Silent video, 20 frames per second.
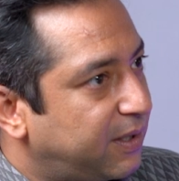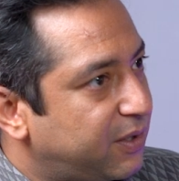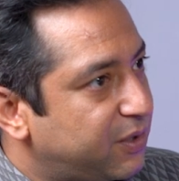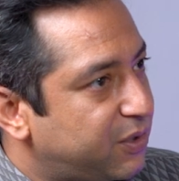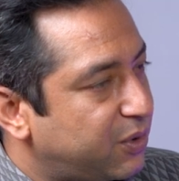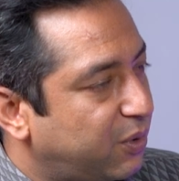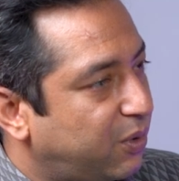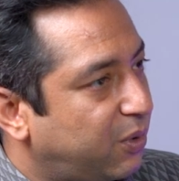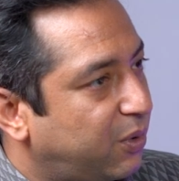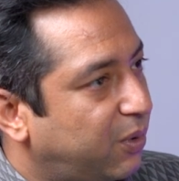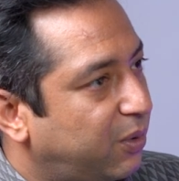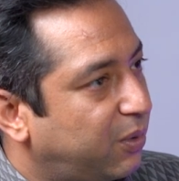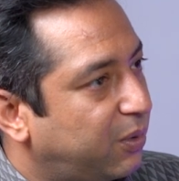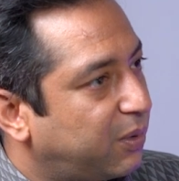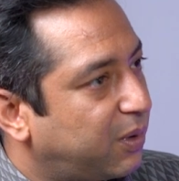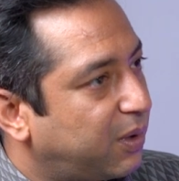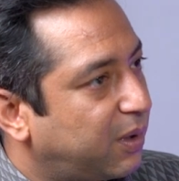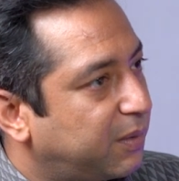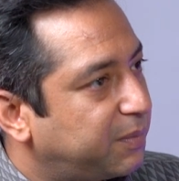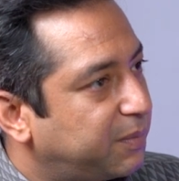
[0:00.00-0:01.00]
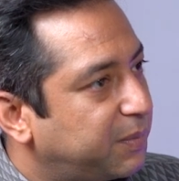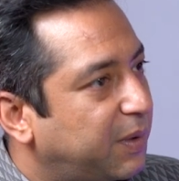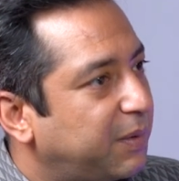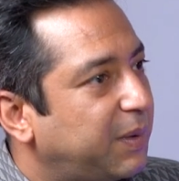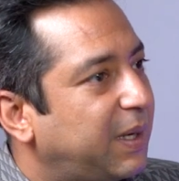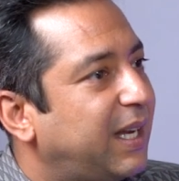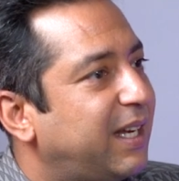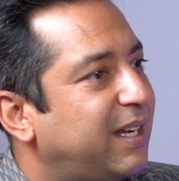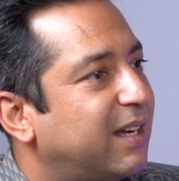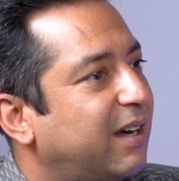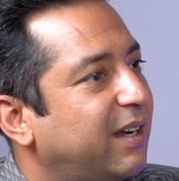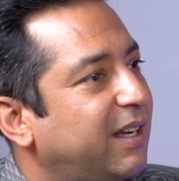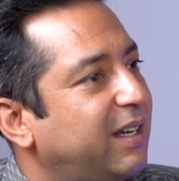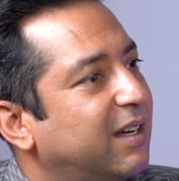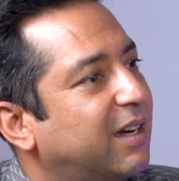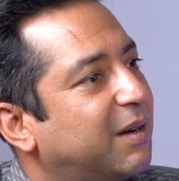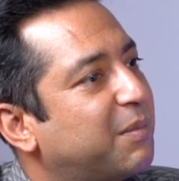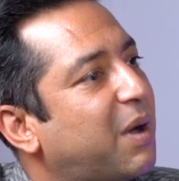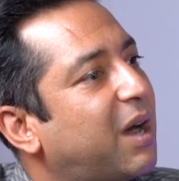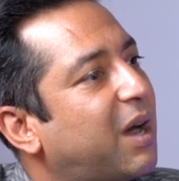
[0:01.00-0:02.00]
So
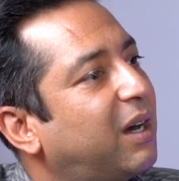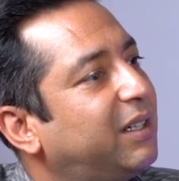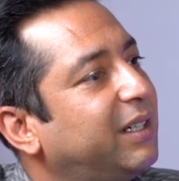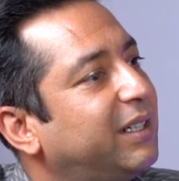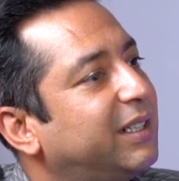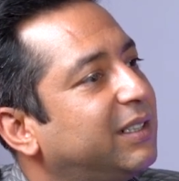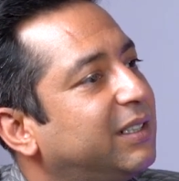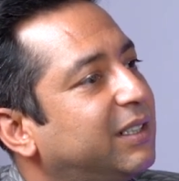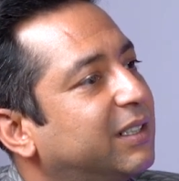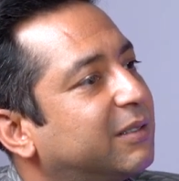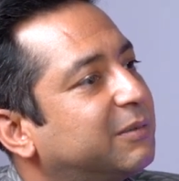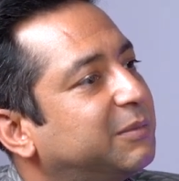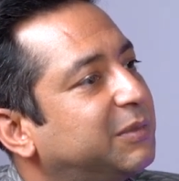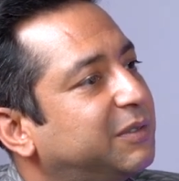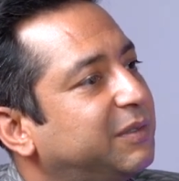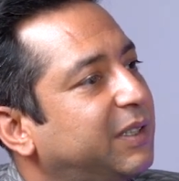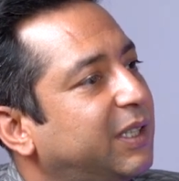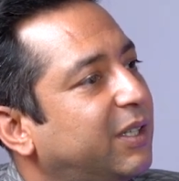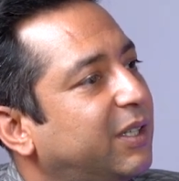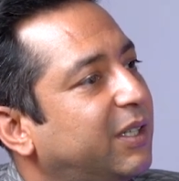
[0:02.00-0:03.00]
in our marketing terms,